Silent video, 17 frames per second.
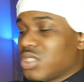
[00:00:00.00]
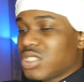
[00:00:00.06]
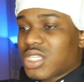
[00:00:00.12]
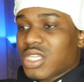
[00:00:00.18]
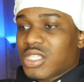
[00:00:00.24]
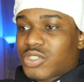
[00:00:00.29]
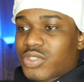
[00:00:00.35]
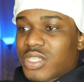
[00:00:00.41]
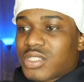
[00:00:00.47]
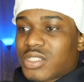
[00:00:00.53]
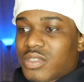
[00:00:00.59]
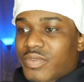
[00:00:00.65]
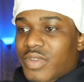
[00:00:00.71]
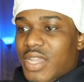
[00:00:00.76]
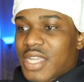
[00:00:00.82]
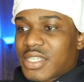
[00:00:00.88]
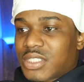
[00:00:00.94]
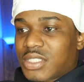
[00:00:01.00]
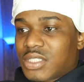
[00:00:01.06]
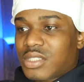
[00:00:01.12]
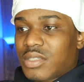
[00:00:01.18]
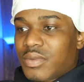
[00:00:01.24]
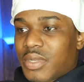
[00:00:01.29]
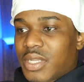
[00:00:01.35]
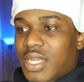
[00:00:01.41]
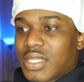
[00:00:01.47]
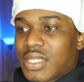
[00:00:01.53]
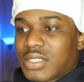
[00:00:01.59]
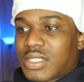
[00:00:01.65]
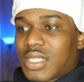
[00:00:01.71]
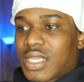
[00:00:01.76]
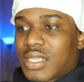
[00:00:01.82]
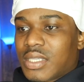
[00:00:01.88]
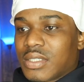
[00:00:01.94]
let's get straight into reaction and see what you guys
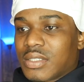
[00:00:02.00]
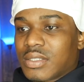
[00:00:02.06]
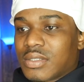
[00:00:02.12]
say.